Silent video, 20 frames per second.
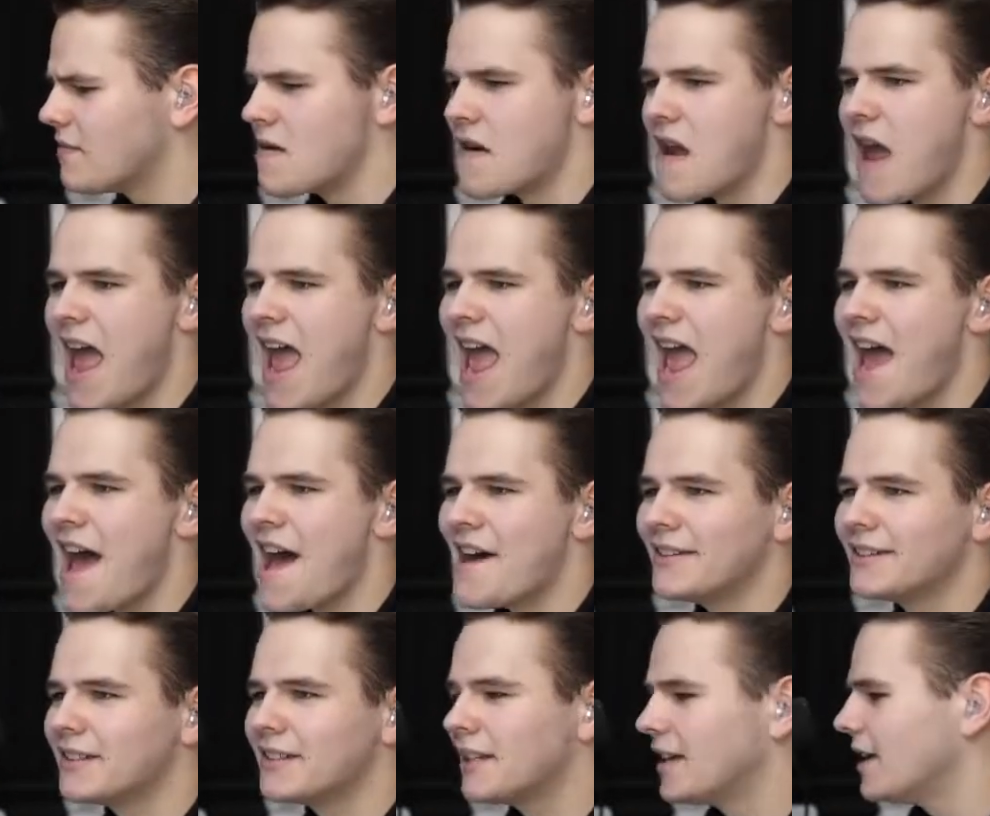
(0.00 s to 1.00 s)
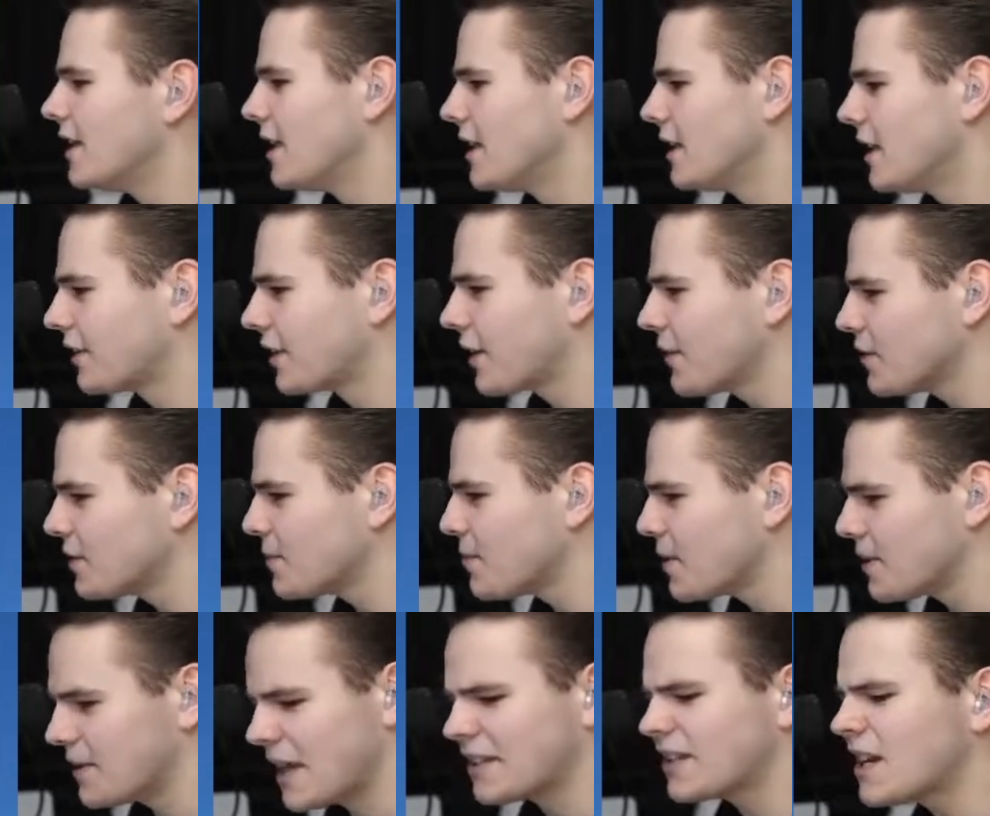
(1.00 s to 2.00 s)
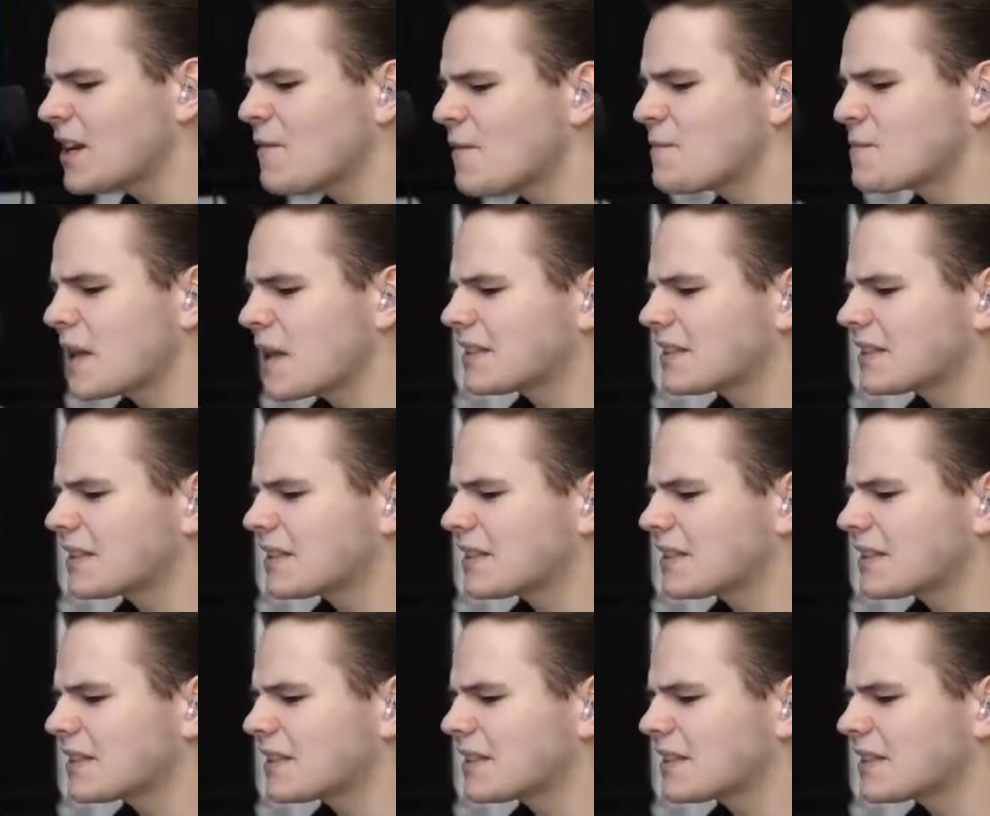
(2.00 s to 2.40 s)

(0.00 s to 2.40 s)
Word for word: Yeah. Let's give this a bit of, let's give,